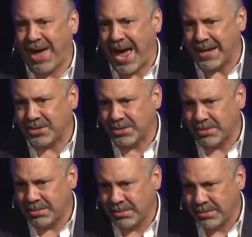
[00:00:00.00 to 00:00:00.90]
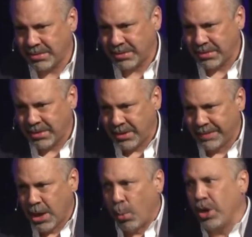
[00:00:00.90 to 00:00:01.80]
fast?
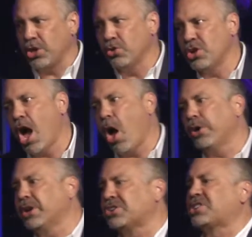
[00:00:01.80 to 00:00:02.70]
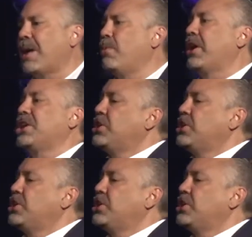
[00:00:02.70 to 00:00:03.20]
When you know you're somewhere